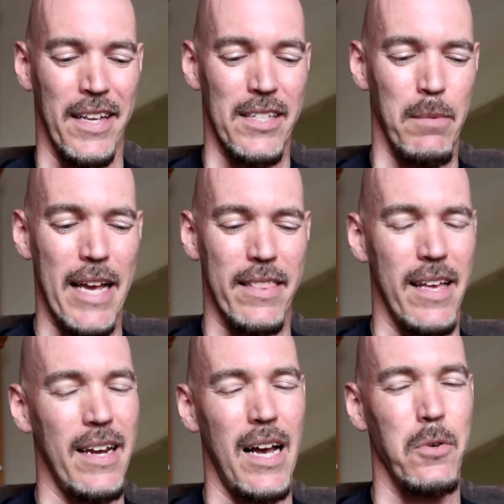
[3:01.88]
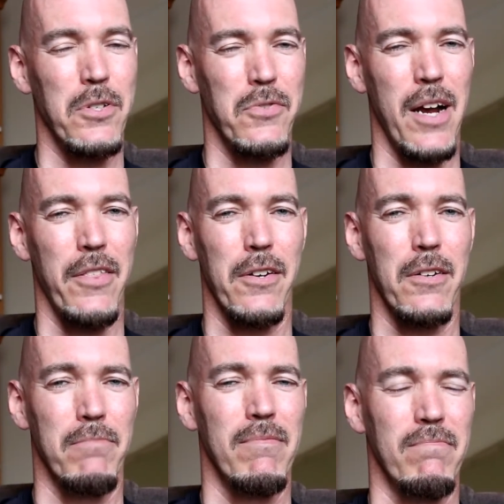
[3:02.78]
So back then, I was
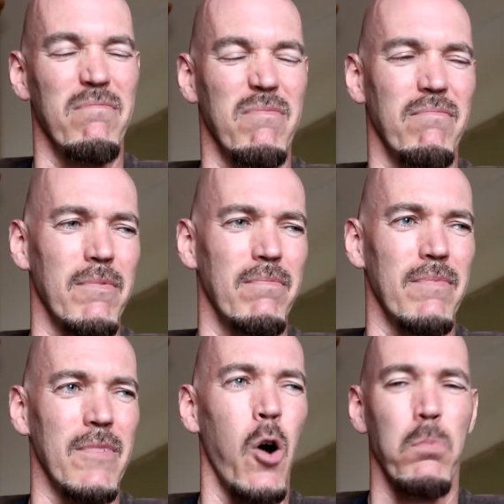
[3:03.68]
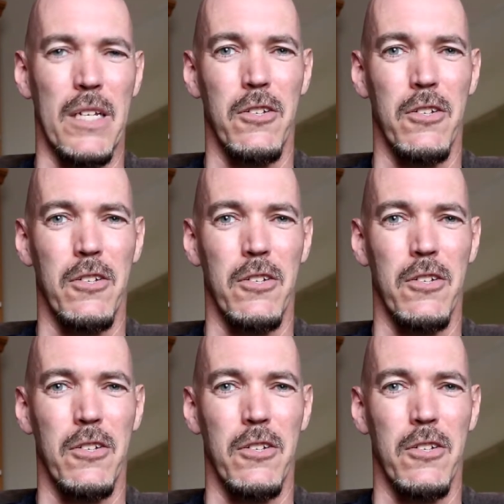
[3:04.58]
rather homely